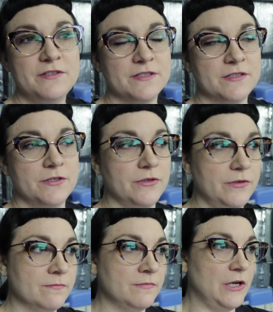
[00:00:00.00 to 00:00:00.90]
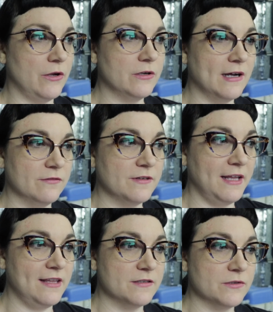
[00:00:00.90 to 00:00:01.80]
just to, you know, kind of
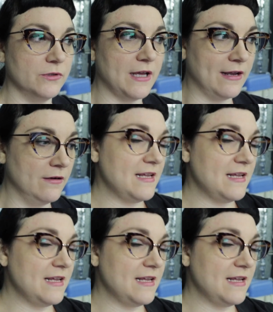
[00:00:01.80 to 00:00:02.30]
clear this all out.